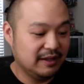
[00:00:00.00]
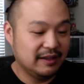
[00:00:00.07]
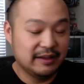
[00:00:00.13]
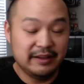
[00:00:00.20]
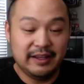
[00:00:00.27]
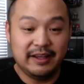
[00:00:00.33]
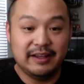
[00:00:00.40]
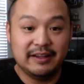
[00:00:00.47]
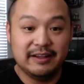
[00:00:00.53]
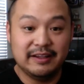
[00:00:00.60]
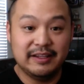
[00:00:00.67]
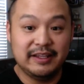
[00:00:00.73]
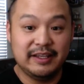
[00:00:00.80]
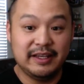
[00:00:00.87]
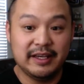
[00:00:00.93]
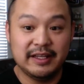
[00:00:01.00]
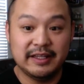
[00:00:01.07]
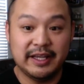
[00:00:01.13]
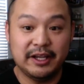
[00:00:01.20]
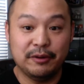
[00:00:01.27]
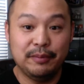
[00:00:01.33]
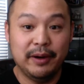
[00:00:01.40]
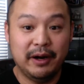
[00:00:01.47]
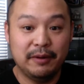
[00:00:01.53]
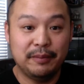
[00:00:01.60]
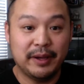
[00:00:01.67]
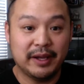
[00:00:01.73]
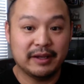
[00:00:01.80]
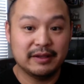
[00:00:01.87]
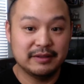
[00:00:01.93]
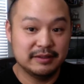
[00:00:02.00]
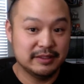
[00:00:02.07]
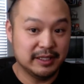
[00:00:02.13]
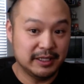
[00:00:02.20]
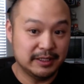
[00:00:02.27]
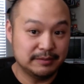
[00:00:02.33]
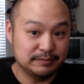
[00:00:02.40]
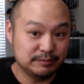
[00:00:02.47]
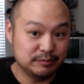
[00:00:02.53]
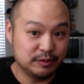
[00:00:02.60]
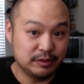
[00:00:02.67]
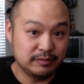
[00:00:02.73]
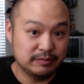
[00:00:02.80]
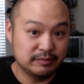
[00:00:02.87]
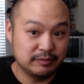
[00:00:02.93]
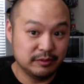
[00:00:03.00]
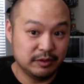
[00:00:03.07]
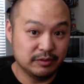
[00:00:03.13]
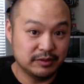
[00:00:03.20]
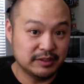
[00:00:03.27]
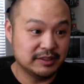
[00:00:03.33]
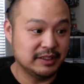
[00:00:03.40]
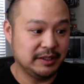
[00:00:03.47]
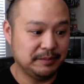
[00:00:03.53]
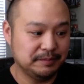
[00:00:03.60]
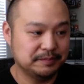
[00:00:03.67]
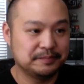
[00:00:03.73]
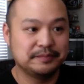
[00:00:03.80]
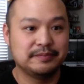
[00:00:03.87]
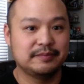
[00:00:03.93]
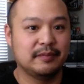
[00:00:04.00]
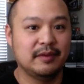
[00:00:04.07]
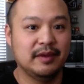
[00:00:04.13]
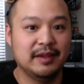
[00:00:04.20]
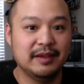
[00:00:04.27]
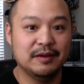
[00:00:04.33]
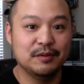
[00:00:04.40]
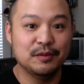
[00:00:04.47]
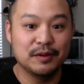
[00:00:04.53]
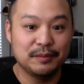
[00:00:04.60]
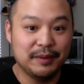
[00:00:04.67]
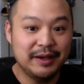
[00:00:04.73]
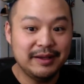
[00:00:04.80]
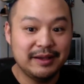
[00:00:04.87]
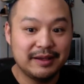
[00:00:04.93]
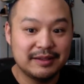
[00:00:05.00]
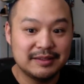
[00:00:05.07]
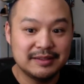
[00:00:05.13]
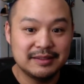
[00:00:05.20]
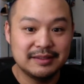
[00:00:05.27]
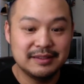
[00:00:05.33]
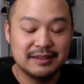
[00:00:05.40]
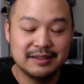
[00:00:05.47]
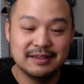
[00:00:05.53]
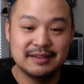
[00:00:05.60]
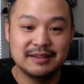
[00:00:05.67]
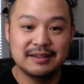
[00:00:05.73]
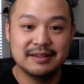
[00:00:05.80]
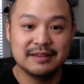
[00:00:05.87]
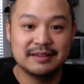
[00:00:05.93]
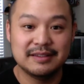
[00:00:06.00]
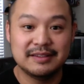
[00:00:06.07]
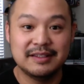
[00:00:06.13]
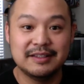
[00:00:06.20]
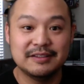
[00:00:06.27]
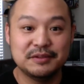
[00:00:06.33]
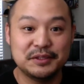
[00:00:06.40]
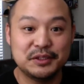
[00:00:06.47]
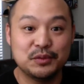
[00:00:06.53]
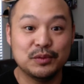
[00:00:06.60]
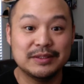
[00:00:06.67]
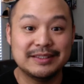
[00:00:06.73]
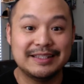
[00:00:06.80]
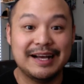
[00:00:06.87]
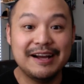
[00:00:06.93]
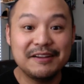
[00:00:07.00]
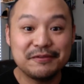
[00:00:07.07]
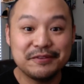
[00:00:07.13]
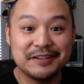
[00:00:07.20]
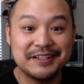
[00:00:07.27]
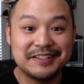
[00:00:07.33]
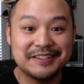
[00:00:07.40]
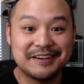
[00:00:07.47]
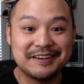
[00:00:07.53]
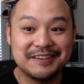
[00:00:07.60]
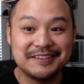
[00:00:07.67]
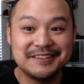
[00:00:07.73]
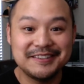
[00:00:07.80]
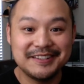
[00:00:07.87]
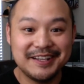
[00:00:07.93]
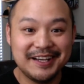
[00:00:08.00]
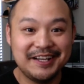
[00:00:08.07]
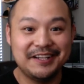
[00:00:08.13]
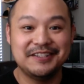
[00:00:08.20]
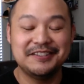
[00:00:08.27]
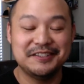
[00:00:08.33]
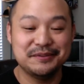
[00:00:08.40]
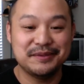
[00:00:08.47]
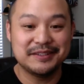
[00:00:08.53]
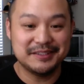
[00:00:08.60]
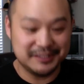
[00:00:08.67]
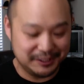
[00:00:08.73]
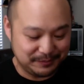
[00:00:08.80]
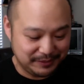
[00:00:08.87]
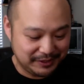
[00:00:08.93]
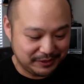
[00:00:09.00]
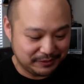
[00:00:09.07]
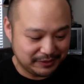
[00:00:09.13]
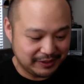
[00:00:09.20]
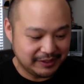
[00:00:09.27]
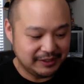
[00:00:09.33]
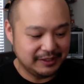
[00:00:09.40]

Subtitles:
then the Nyko Power Pak goes to sleep. Well, in my case, the Nintendo Switch was not fully charged, and it still went to sleep anyway.